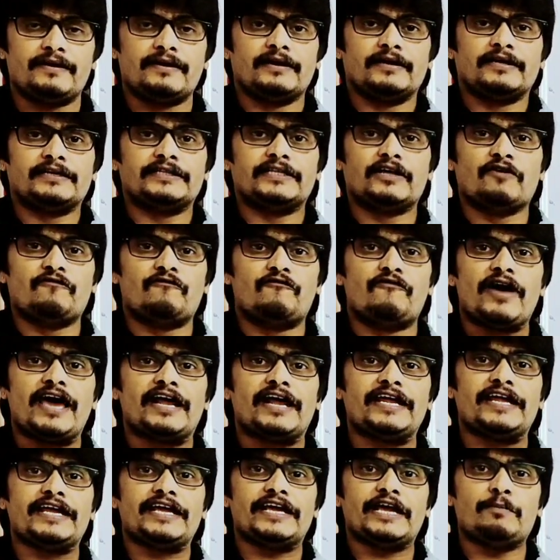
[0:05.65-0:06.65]
the
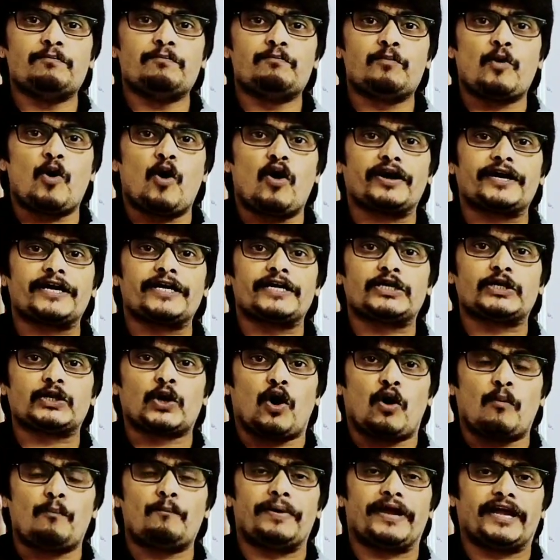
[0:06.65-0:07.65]
very important
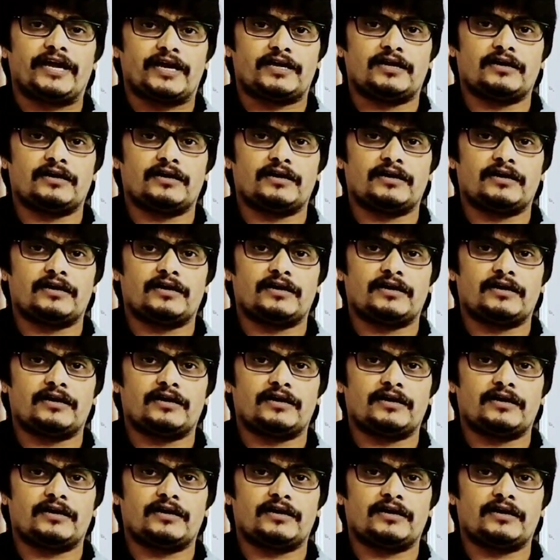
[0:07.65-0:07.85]
topic